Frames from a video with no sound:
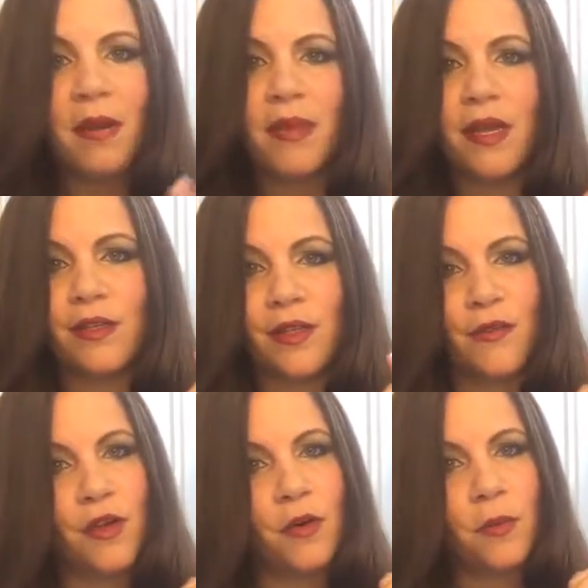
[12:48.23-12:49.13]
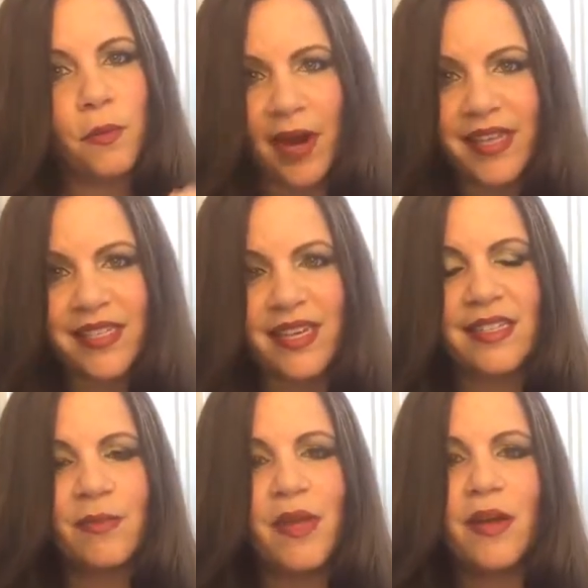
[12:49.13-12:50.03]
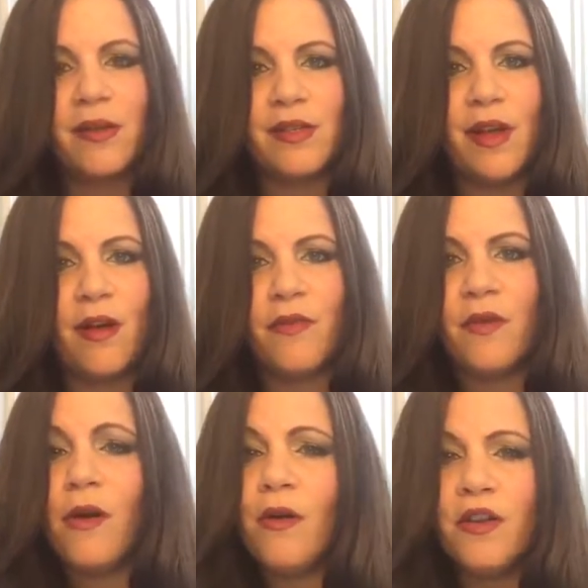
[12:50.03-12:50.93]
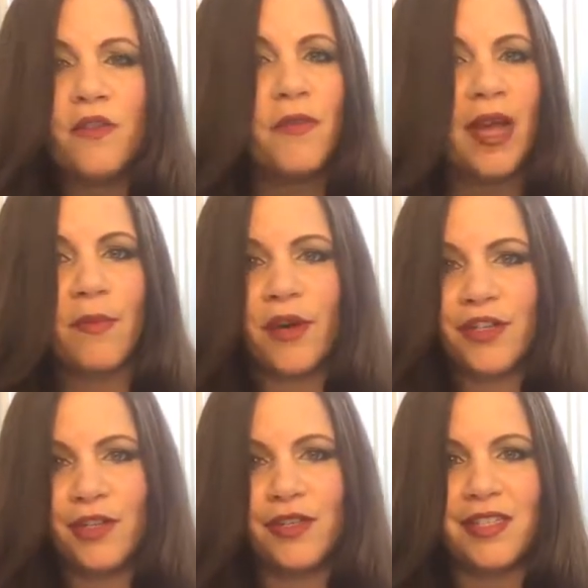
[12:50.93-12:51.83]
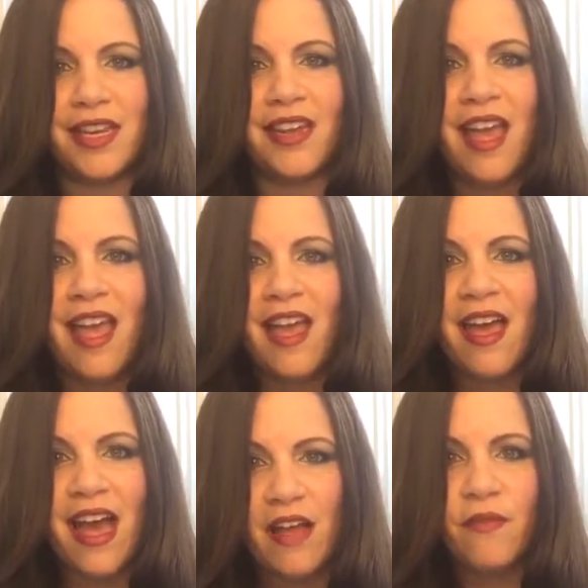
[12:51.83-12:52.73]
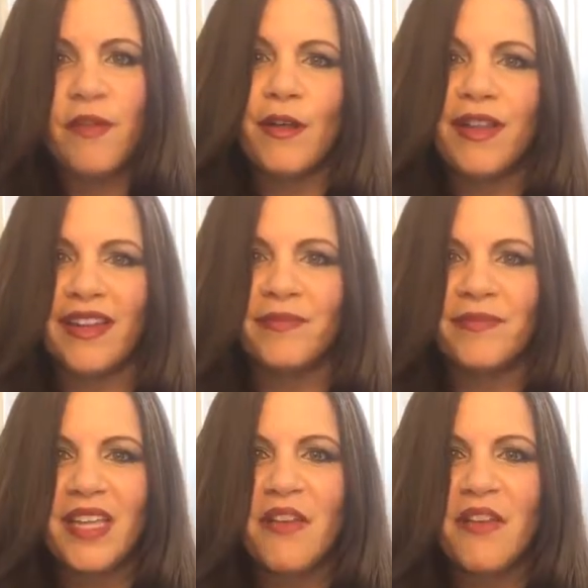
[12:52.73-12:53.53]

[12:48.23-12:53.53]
because of your presence, because of all your vibrations, and I feel it.